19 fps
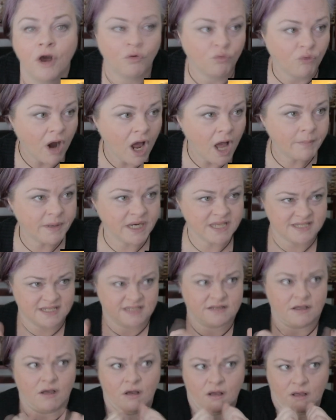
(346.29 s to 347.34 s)
Robyn is
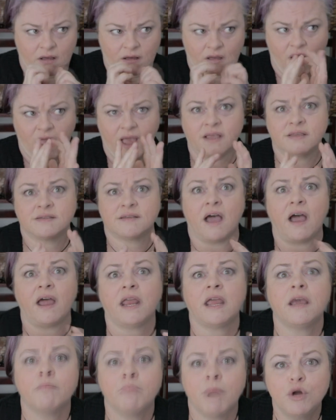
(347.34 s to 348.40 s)
this,
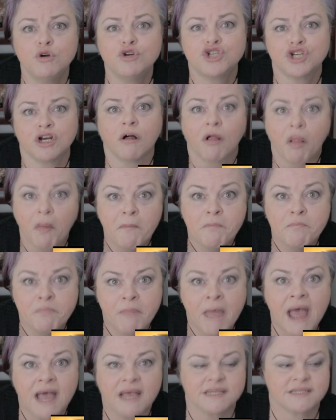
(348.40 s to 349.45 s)
anxiety, emotional
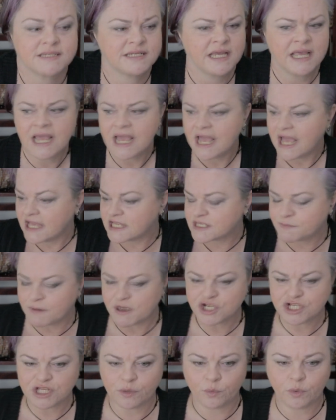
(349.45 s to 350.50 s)
mess.
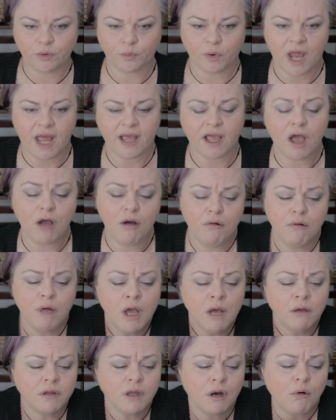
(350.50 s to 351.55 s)
Especially when you were like,
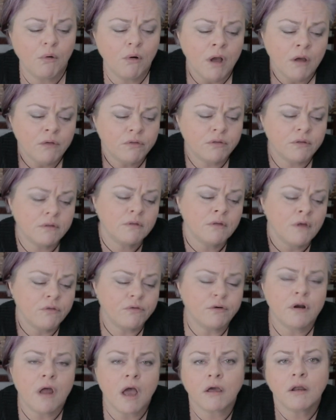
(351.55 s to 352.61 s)

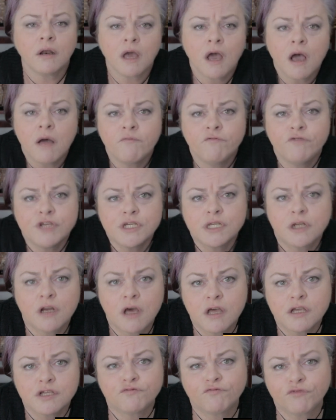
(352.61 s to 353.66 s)
they're not going to come visit
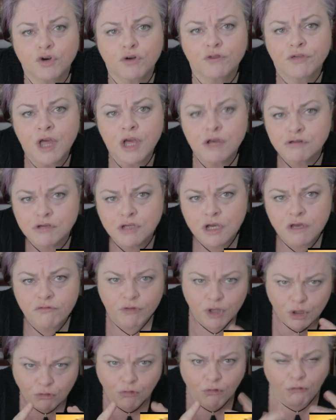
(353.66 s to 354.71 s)
us for
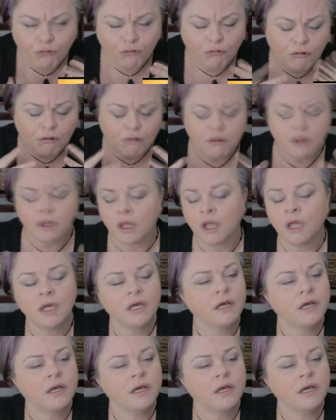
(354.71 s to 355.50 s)
Thanksgiving. Oh.